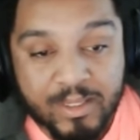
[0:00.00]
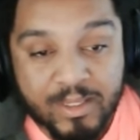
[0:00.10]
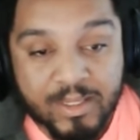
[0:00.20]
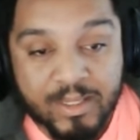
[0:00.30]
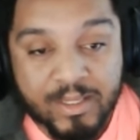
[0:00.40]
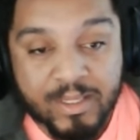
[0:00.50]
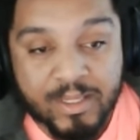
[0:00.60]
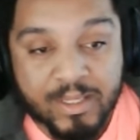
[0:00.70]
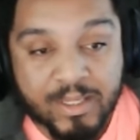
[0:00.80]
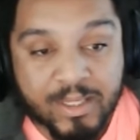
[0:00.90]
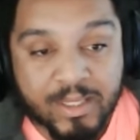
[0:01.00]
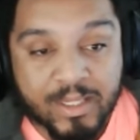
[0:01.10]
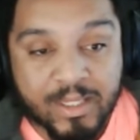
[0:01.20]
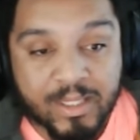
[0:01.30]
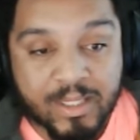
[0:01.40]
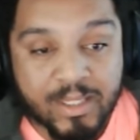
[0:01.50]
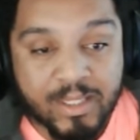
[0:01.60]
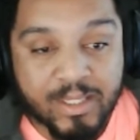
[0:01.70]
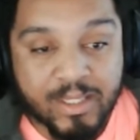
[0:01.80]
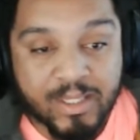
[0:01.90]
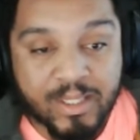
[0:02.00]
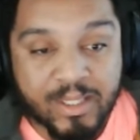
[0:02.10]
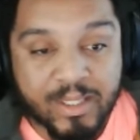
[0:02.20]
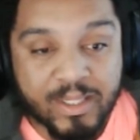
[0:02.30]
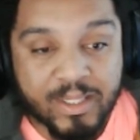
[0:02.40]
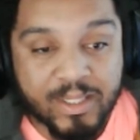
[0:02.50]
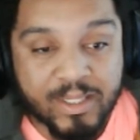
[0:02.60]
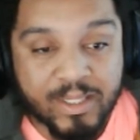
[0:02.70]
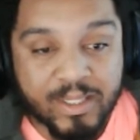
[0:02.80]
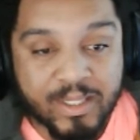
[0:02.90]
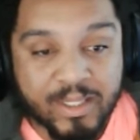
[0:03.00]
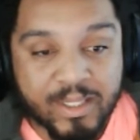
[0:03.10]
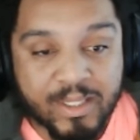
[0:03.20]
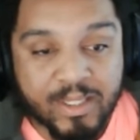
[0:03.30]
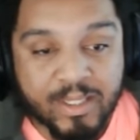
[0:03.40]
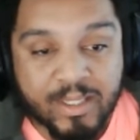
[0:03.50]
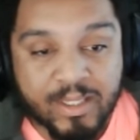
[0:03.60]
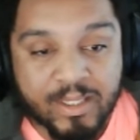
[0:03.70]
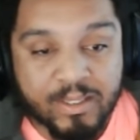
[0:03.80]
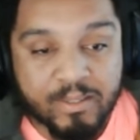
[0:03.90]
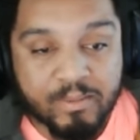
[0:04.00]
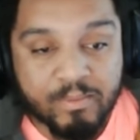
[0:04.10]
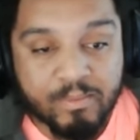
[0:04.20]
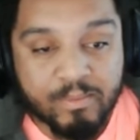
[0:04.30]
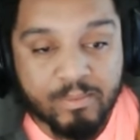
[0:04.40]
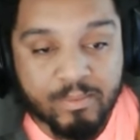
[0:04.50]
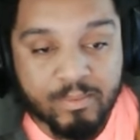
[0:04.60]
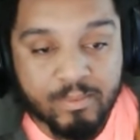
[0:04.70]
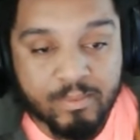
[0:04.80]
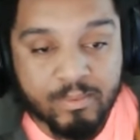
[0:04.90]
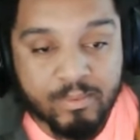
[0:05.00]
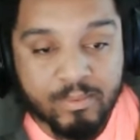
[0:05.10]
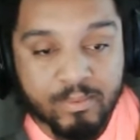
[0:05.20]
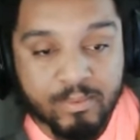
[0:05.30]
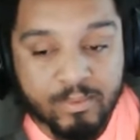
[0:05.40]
(not speaking)